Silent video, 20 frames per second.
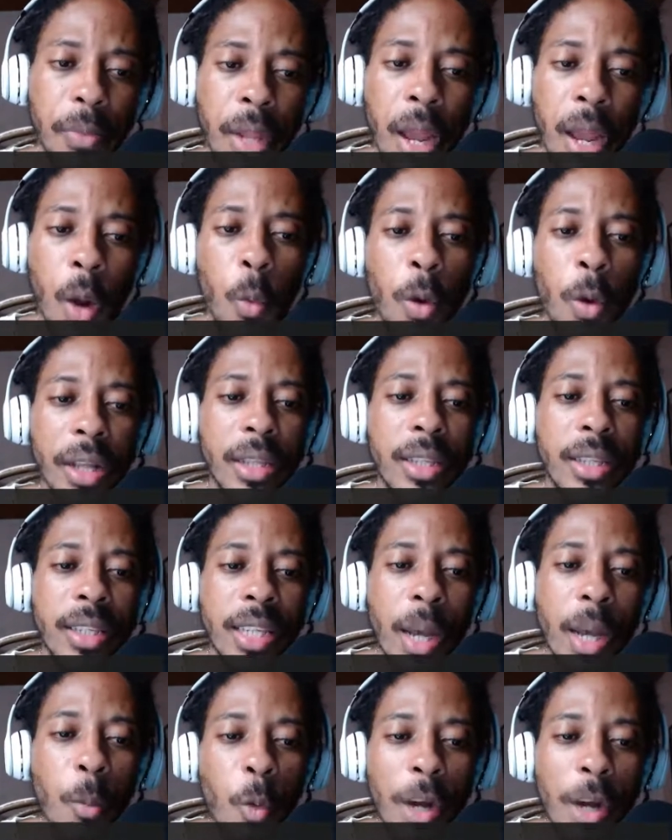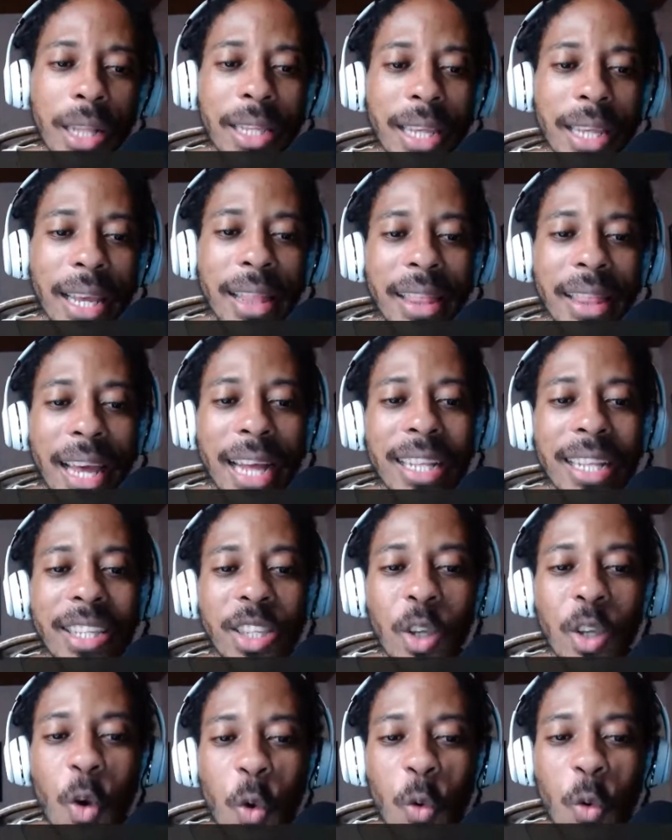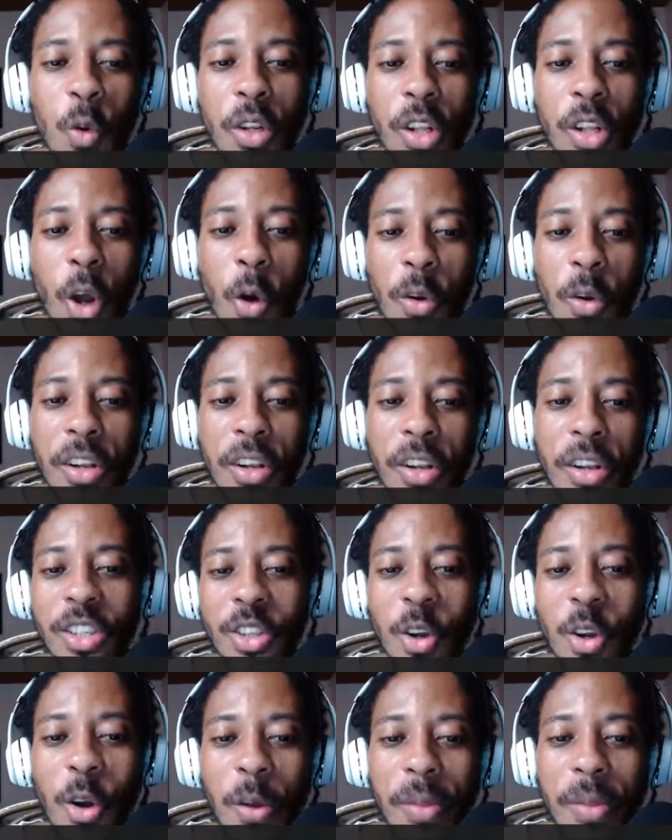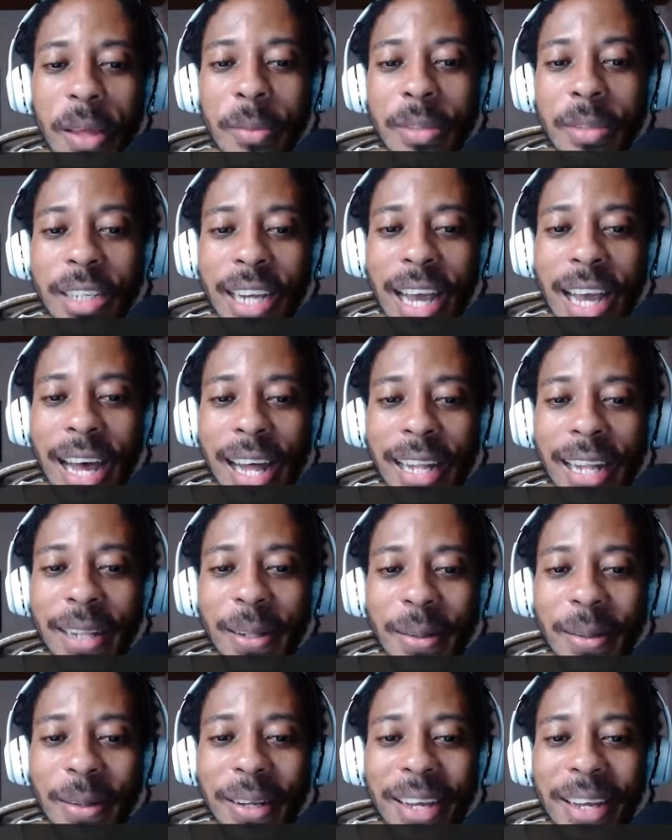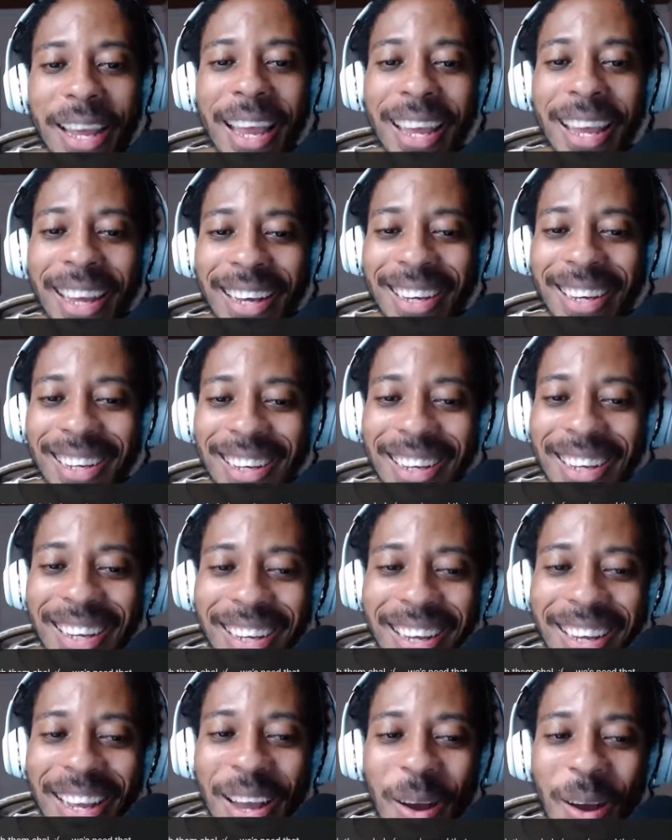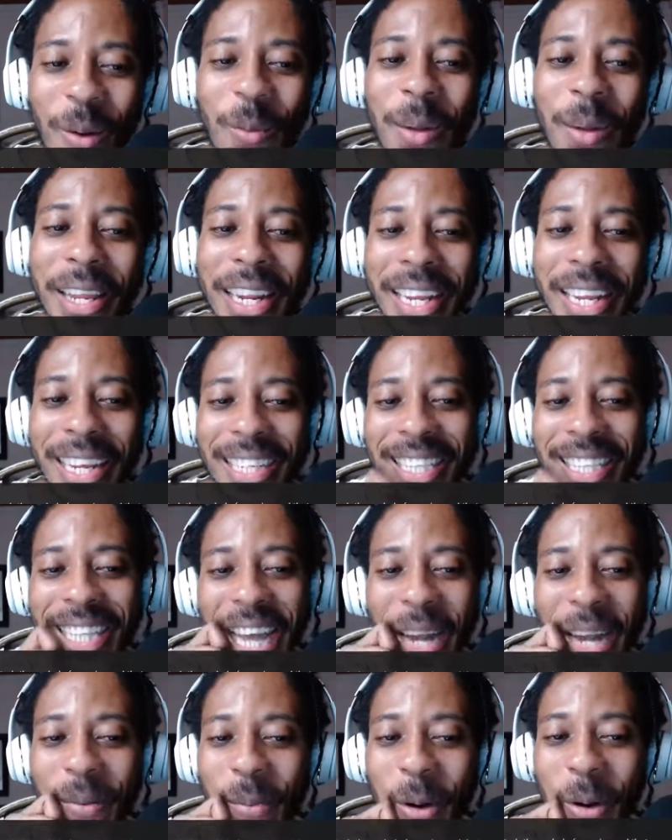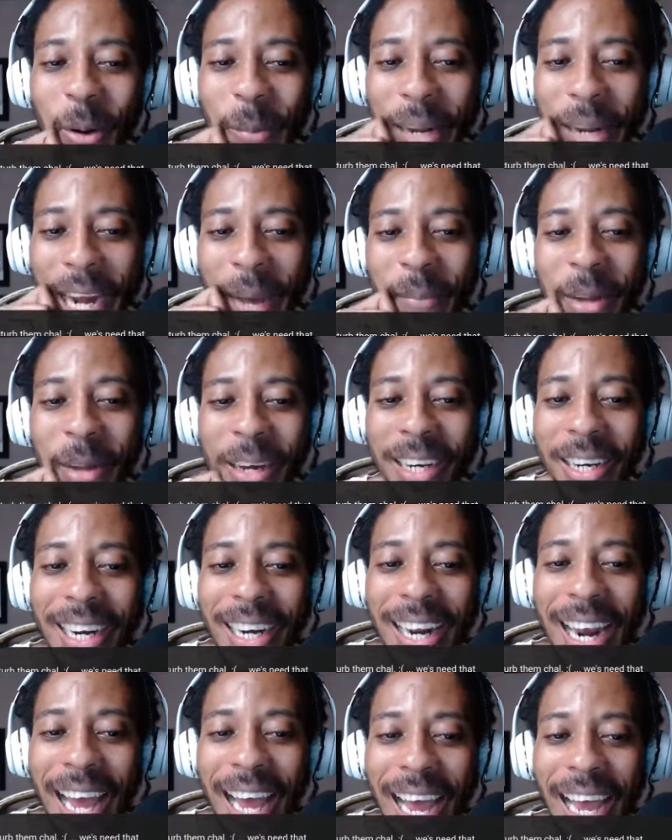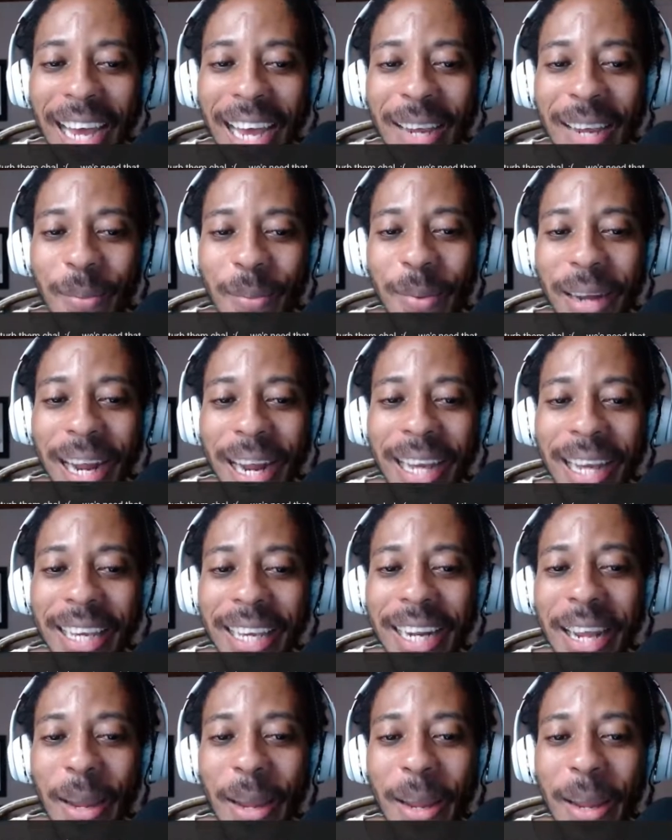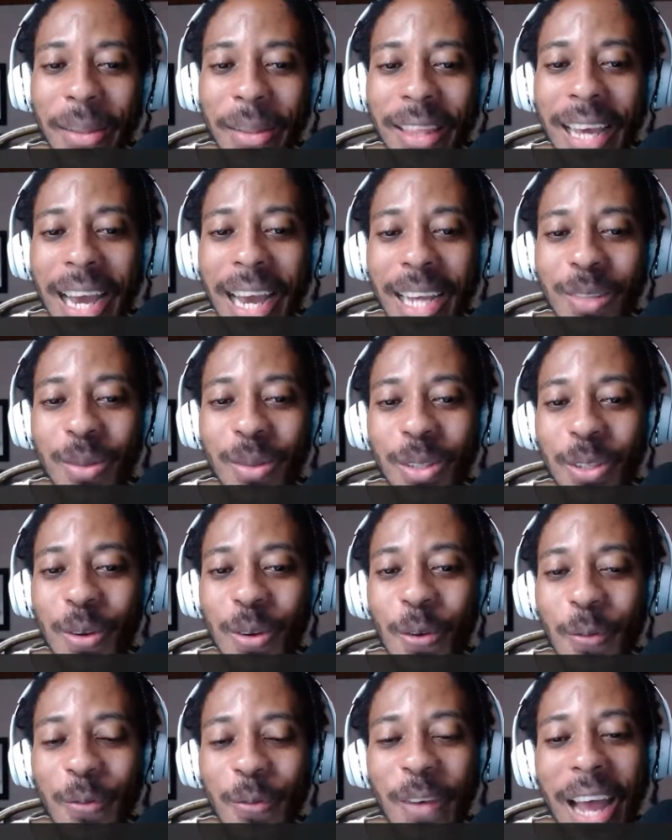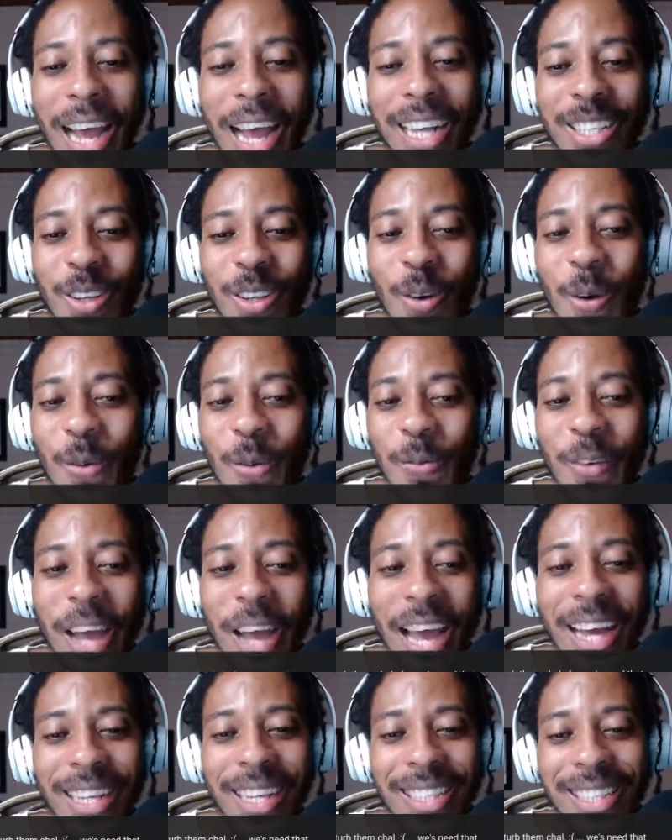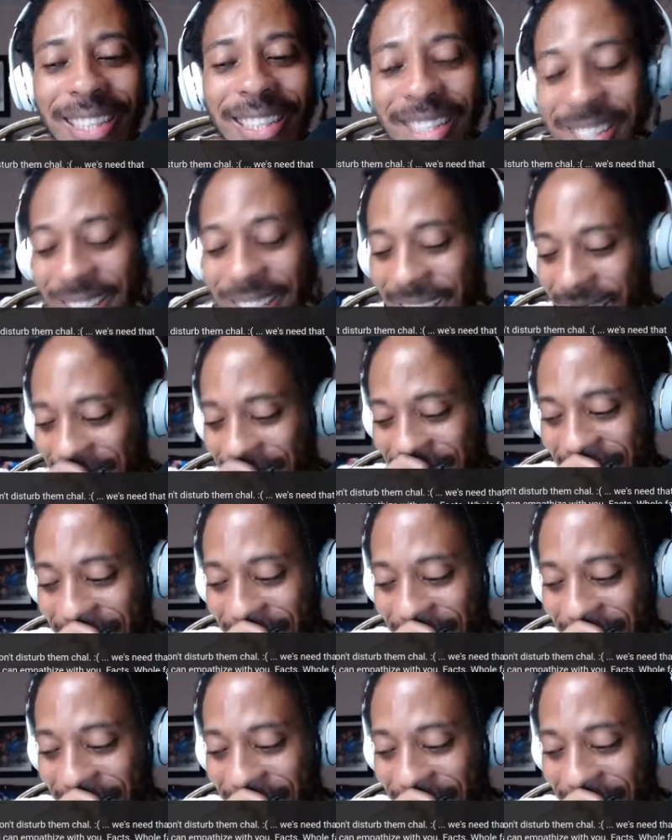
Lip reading: When someone's in that zone, don't disturb them, child. We need that moment. I'm not gonna lie, but I can empathize with you. Facts, whole facts. Listen,